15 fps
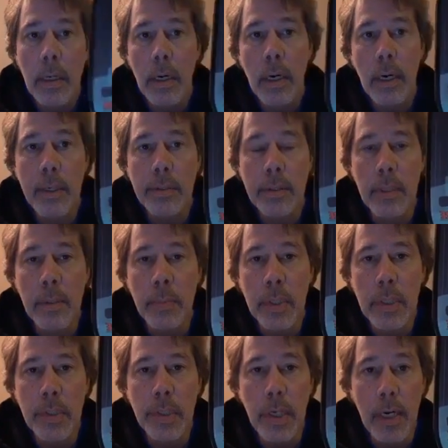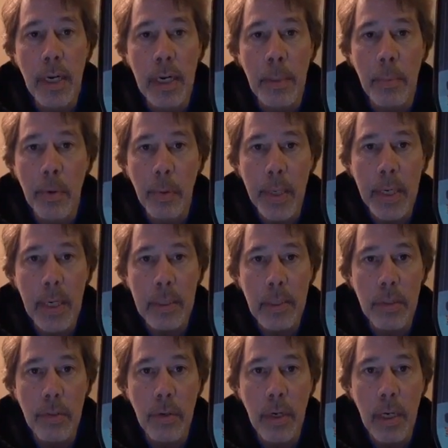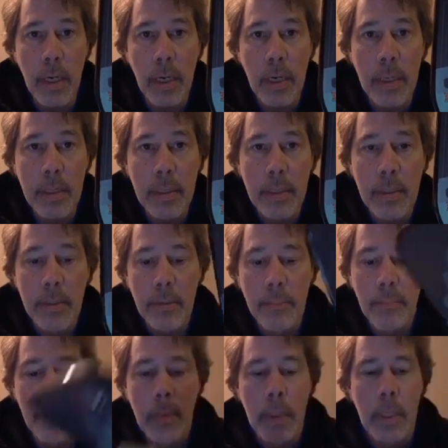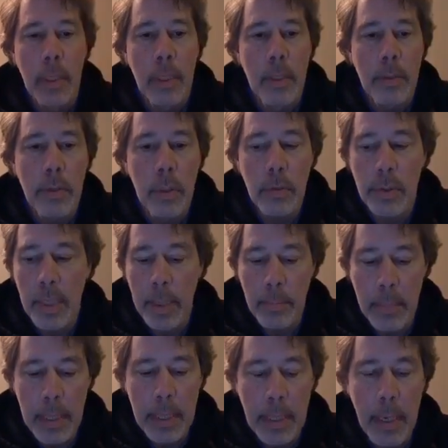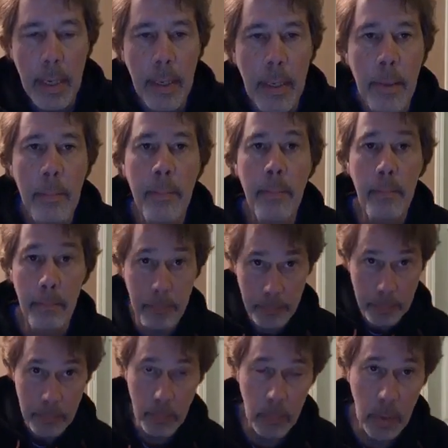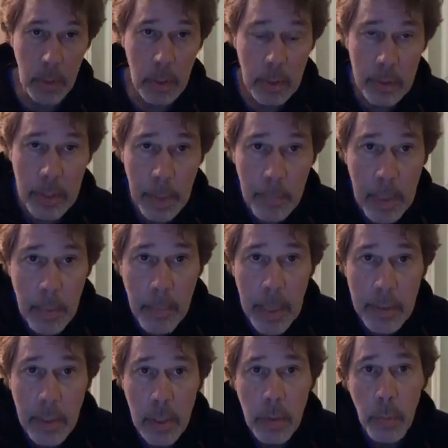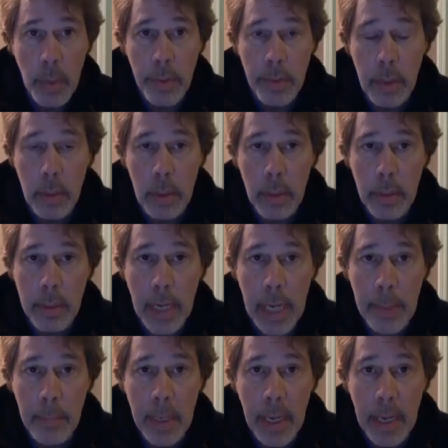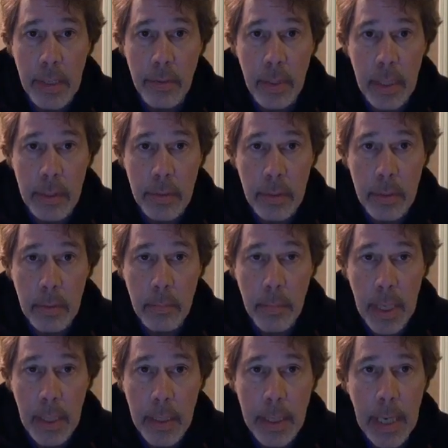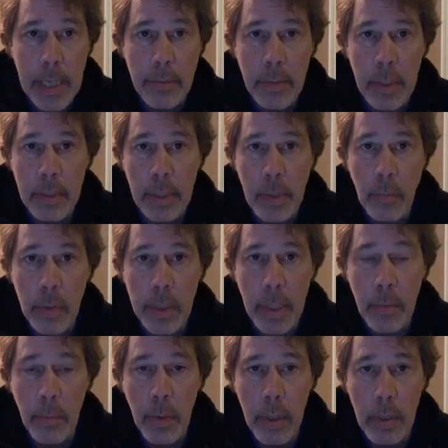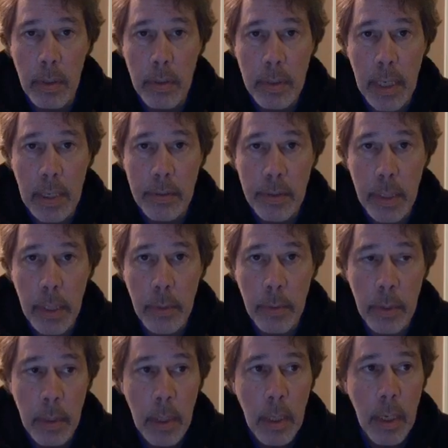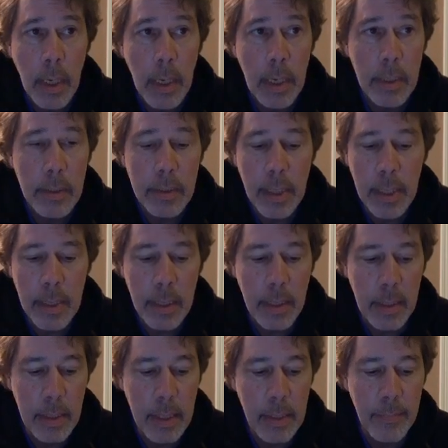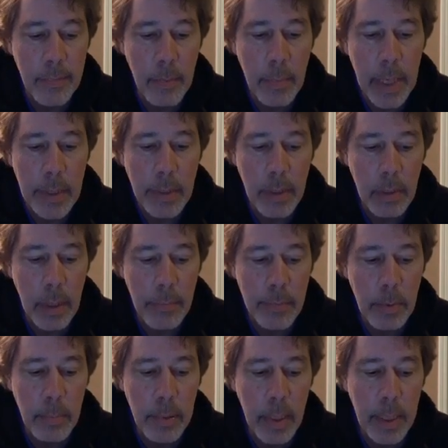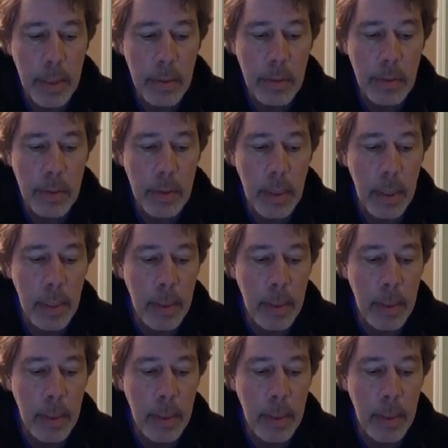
Awesome, good job. Quick on the draw. So send me a message with your name and address, mailing address, and we'll get one of those out to you. I'll send the information off to Players